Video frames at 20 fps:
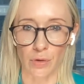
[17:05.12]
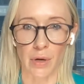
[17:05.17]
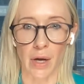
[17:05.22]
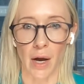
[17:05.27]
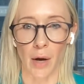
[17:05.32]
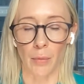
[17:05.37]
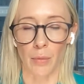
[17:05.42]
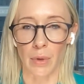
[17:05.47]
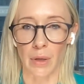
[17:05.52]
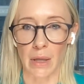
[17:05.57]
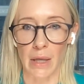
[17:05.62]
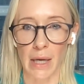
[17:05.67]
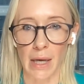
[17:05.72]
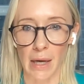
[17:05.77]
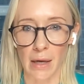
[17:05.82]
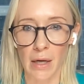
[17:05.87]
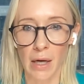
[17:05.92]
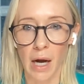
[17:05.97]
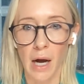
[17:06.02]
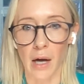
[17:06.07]
are now
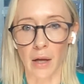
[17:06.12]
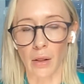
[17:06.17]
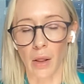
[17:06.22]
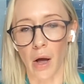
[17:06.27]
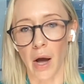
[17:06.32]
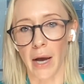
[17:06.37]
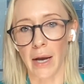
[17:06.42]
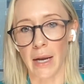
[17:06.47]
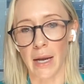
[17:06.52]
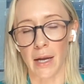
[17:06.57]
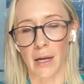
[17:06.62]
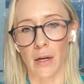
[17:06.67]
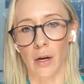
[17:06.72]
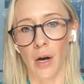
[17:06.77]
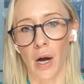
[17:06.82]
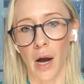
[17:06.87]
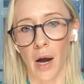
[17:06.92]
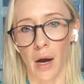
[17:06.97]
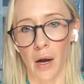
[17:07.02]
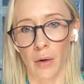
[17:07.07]
really aligning
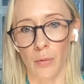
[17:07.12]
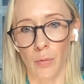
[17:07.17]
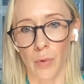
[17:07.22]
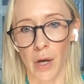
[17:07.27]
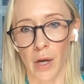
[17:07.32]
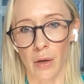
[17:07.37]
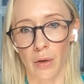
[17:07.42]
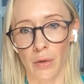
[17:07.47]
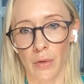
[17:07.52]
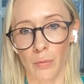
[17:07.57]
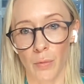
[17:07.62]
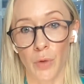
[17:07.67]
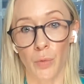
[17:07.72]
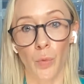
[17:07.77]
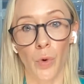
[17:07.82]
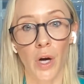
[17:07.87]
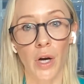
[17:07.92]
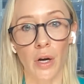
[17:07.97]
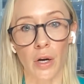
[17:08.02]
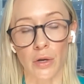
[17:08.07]
with
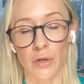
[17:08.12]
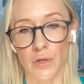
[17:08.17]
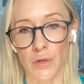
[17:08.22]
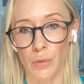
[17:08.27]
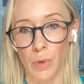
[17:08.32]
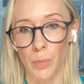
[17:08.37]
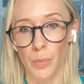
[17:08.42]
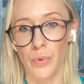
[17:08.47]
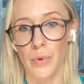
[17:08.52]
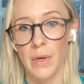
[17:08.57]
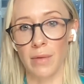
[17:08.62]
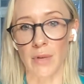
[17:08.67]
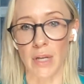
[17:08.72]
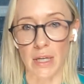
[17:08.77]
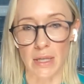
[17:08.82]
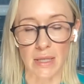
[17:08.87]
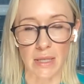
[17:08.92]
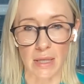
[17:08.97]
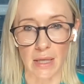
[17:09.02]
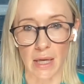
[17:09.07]
workers who were
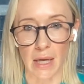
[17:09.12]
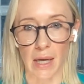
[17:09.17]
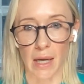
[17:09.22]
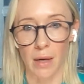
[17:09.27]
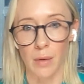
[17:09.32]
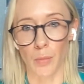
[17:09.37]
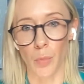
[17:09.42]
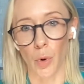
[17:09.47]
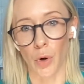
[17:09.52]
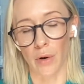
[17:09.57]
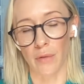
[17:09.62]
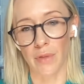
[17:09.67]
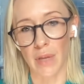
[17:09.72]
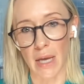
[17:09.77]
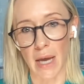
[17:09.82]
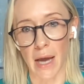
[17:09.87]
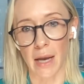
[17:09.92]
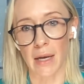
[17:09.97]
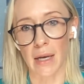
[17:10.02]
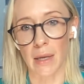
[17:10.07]
previously in more of
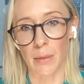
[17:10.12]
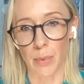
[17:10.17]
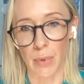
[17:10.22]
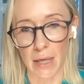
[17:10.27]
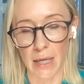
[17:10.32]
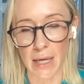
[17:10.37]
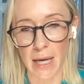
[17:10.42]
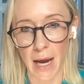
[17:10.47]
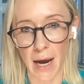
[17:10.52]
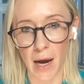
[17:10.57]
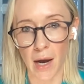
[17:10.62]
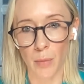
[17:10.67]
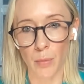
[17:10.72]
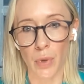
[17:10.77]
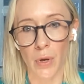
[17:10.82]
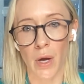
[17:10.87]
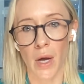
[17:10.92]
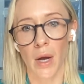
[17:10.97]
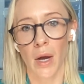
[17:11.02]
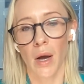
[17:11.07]
the NDP camp.